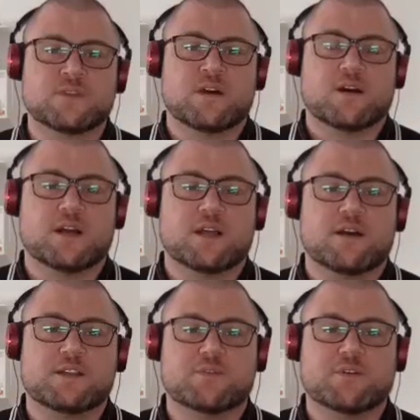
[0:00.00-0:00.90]

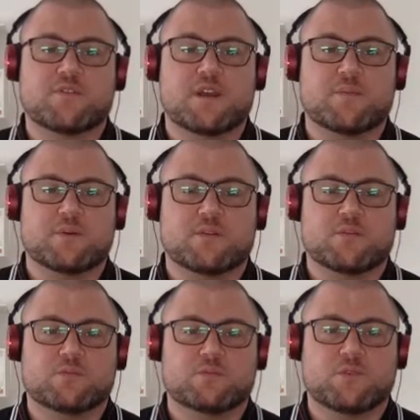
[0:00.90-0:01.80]
I do agree,
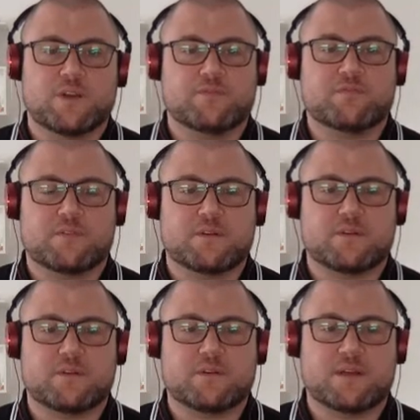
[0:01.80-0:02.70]
but we've
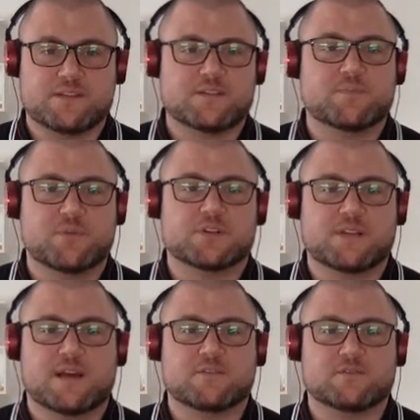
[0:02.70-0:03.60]
entered books
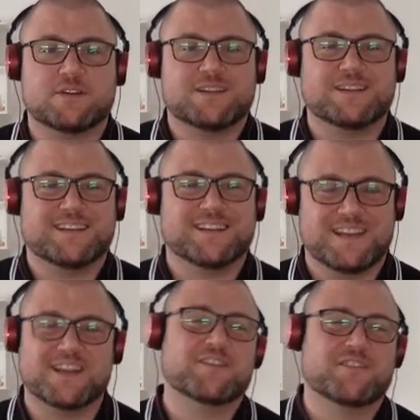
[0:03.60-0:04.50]
now
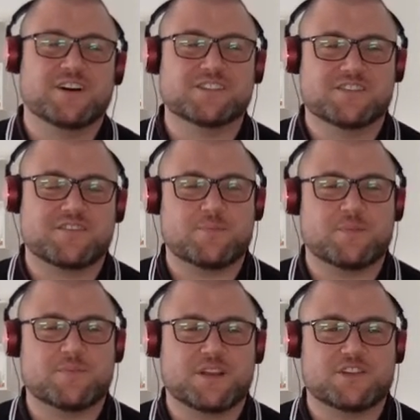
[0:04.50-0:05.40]
in advance of their
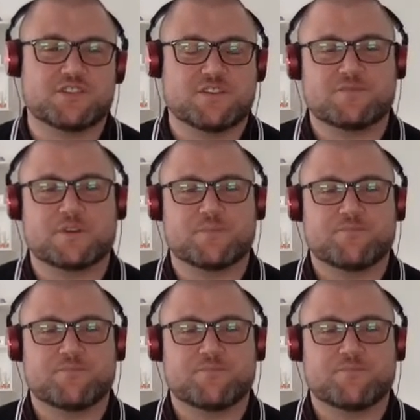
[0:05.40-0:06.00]
publication, haven't we?